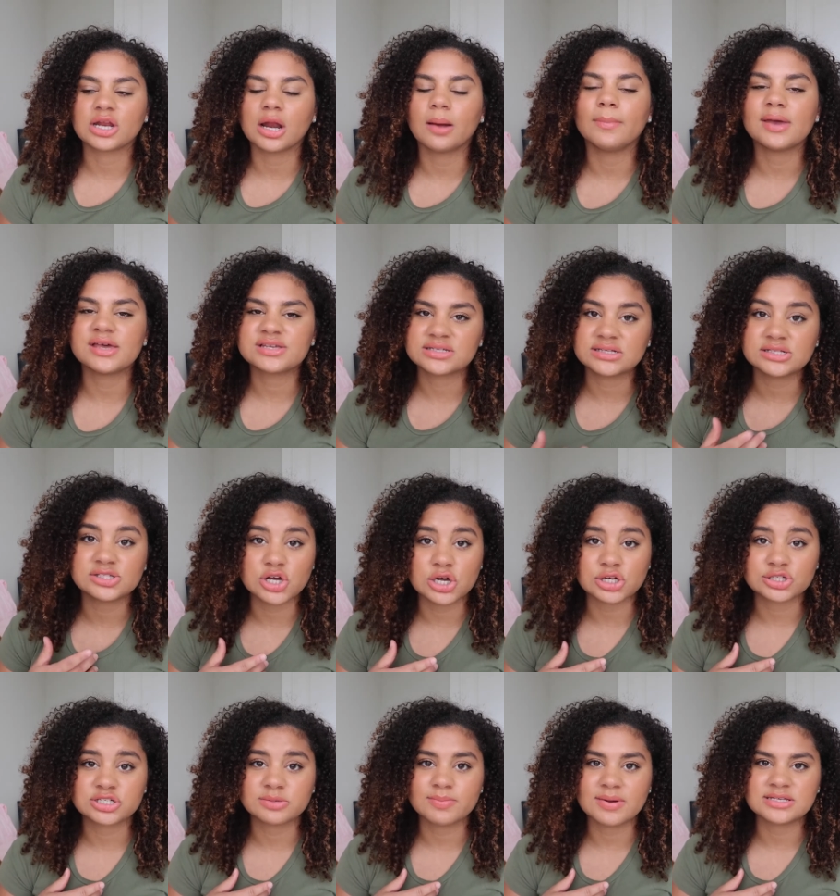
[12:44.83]
And I'm basically
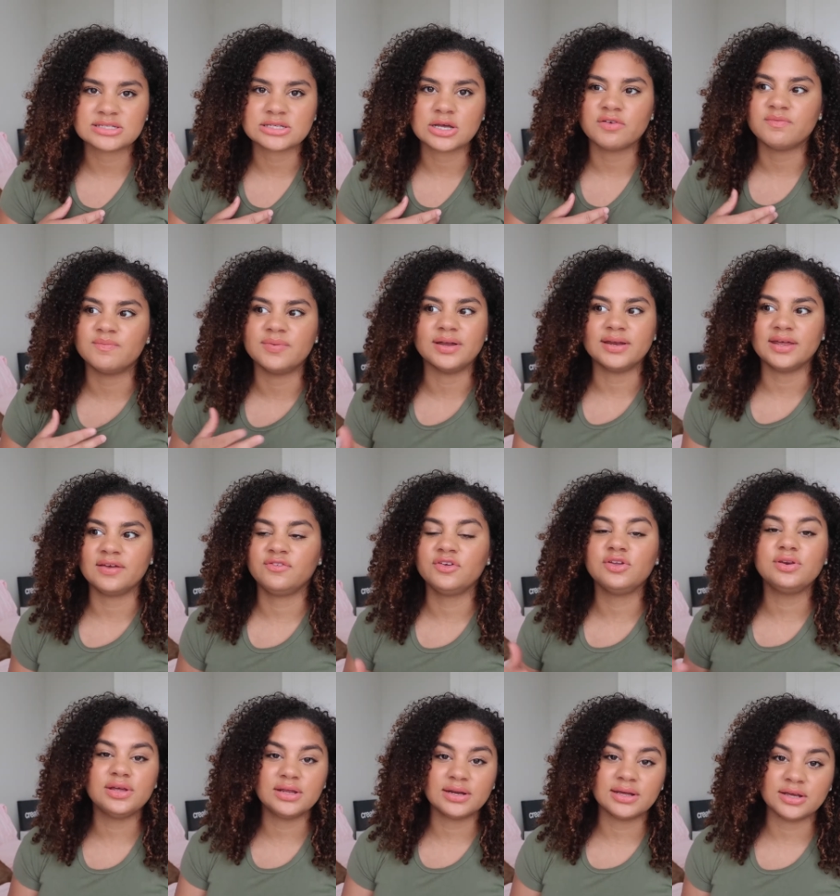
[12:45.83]
talking to myself, but if
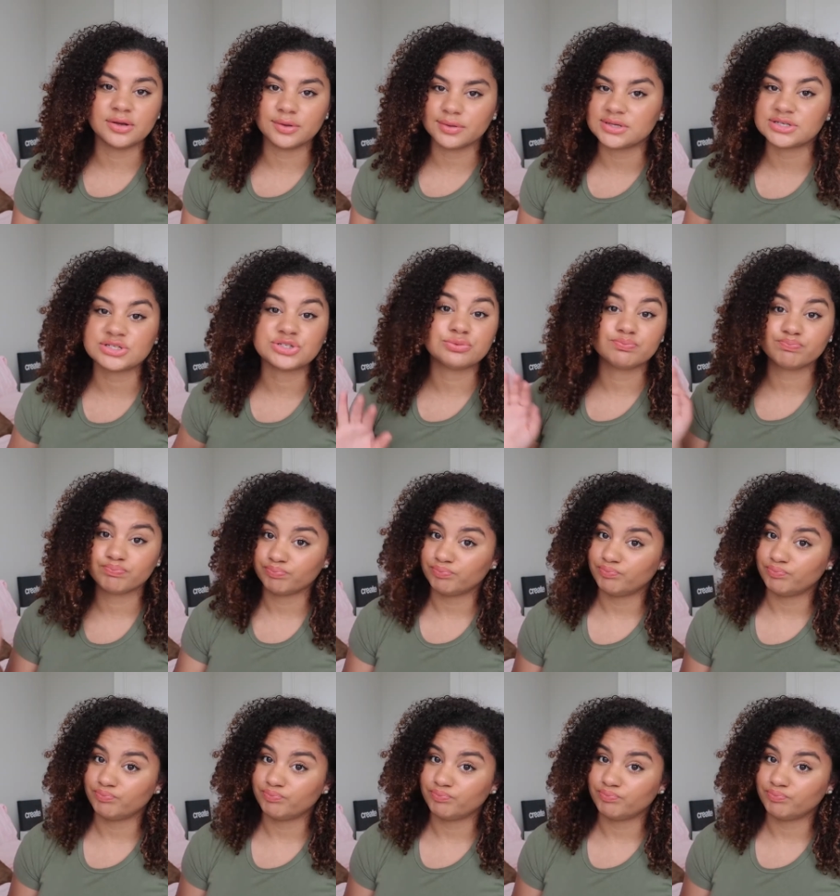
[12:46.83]
you need to hear this,